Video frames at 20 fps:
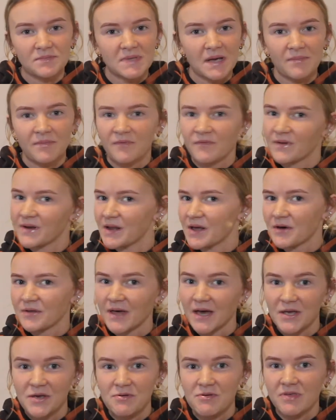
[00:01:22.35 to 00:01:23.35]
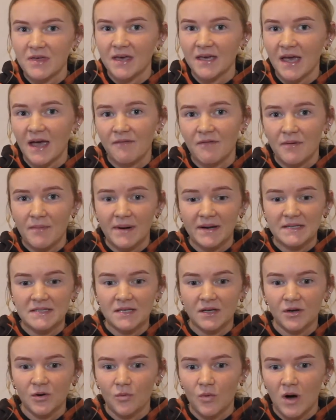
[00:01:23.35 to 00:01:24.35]
type of video that you think everybody's
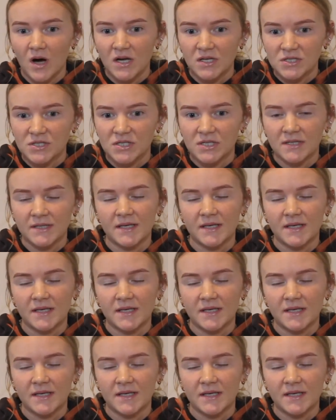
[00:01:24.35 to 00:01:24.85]
gonna watch,